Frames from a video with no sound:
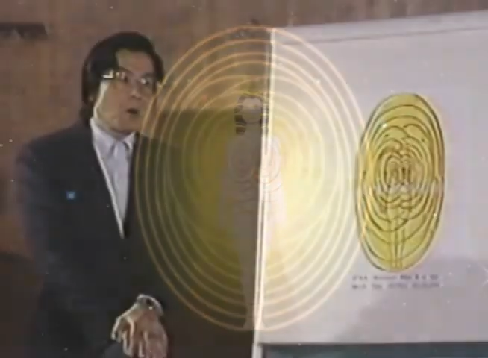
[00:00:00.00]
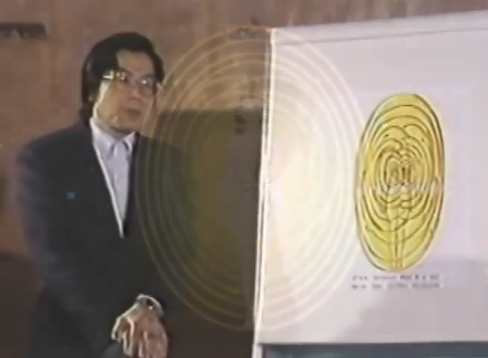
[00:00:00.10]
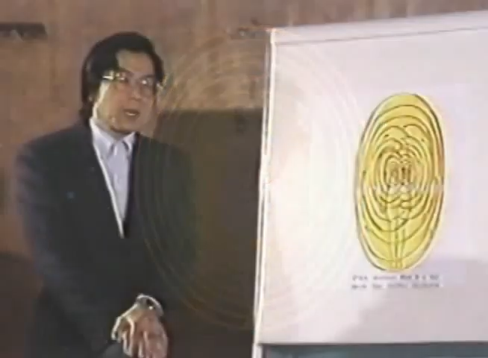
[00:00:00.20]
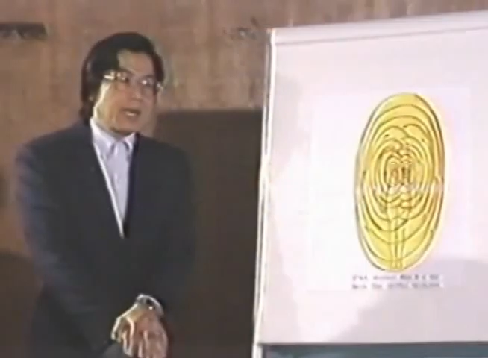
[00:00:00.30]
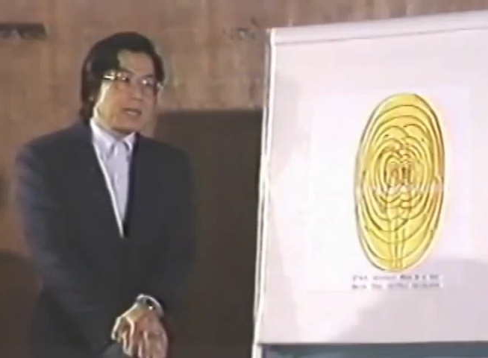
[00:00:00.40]
of
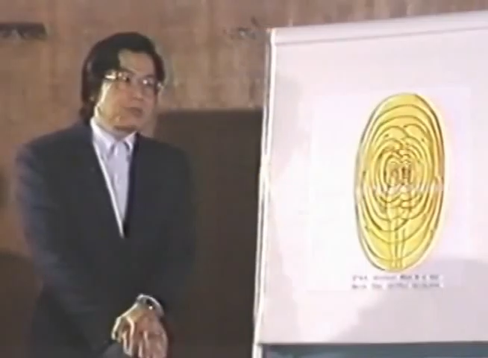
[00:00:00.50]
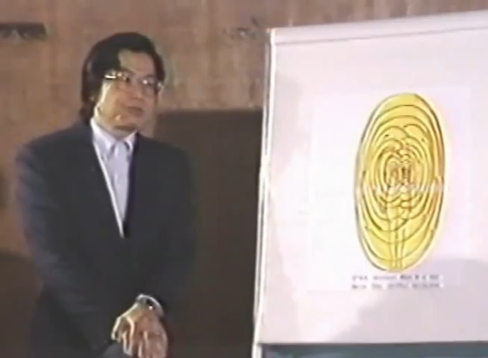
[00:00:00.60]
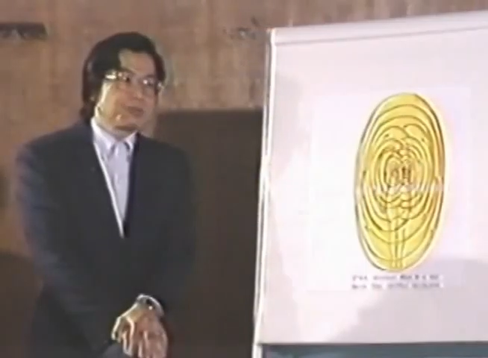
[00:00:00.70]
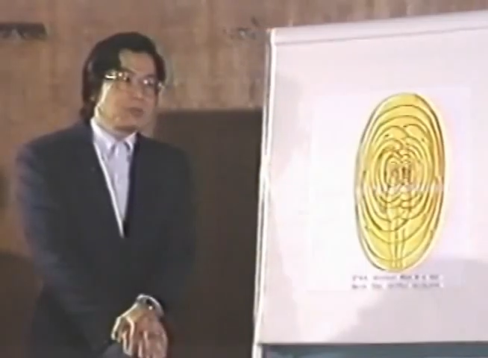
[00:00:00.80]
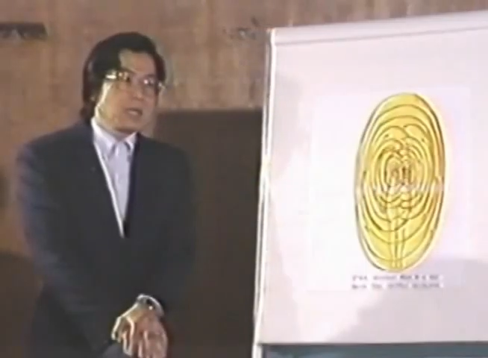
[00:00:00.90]
the cutting
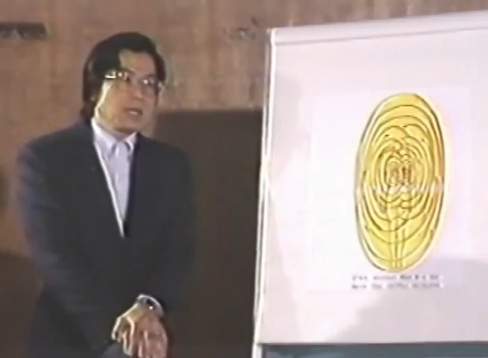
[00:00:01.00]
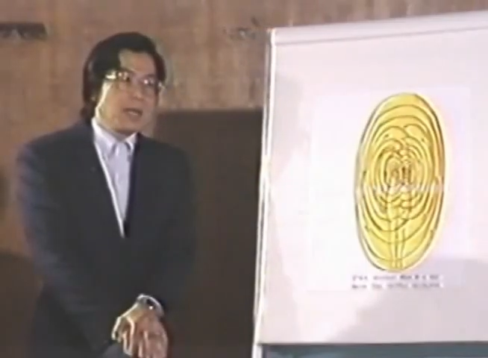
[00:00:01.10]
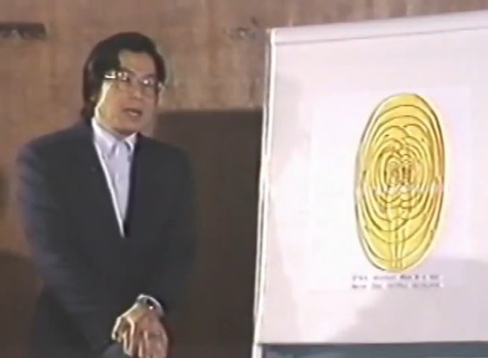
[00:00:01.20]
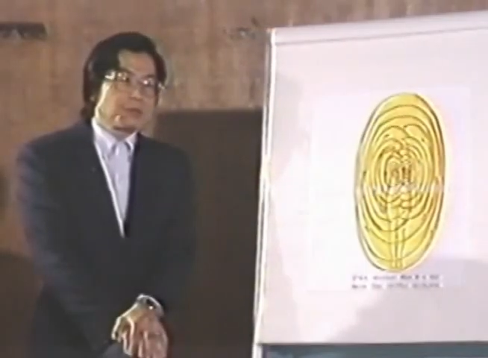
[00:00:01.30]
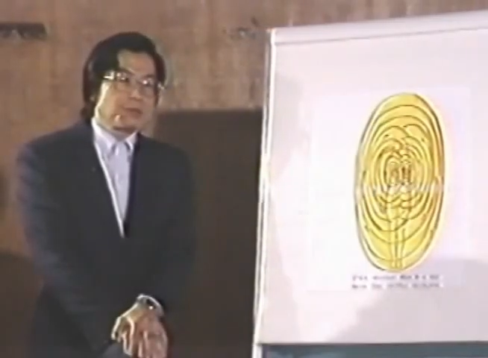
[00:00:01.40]
through the
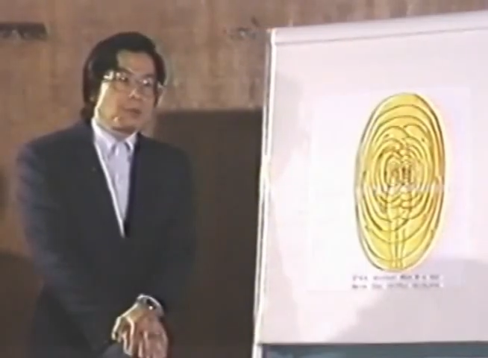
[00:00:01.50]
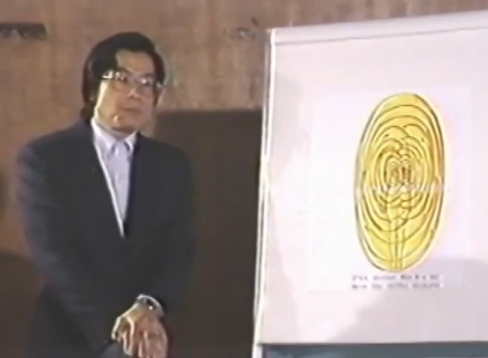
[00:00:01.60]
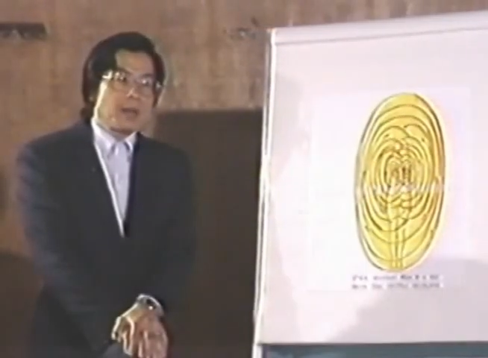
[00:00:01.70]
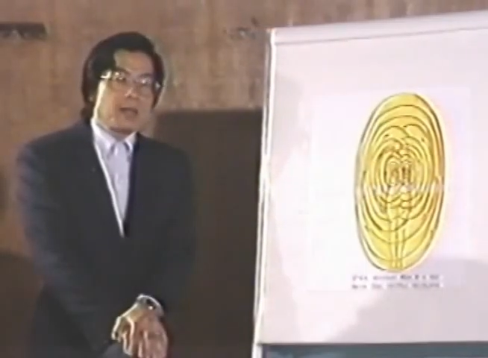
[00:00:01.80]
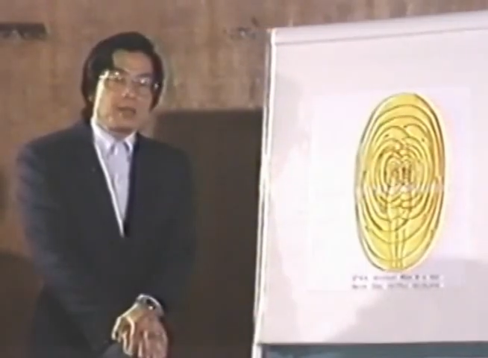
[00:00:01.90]

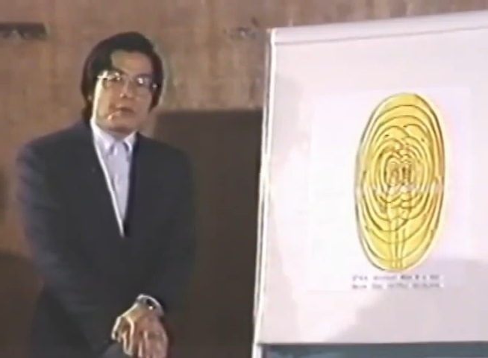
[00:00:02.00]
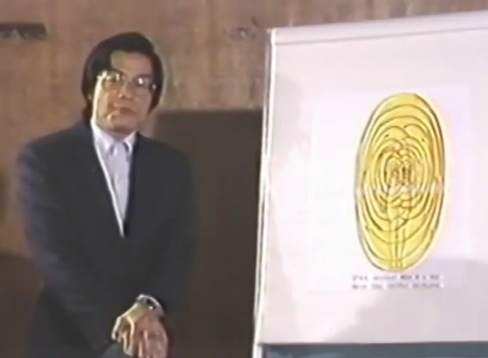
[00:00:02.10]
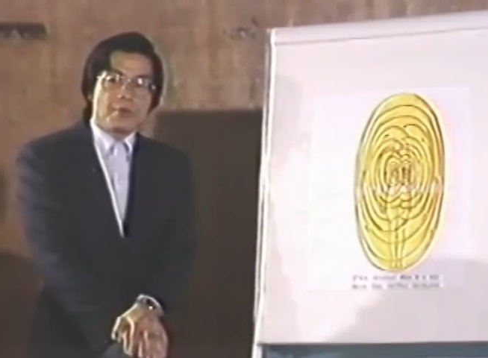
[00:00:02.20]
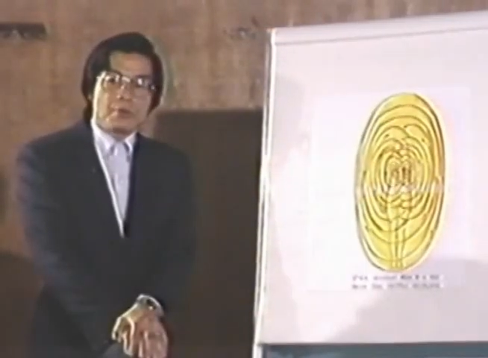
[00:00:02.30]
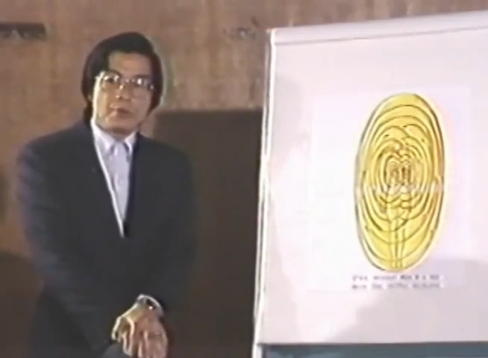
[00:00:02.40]
electromagnetic
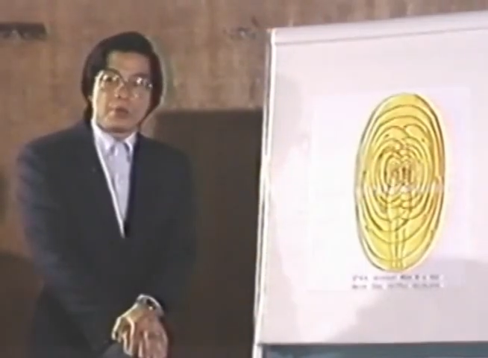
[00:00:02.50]
field,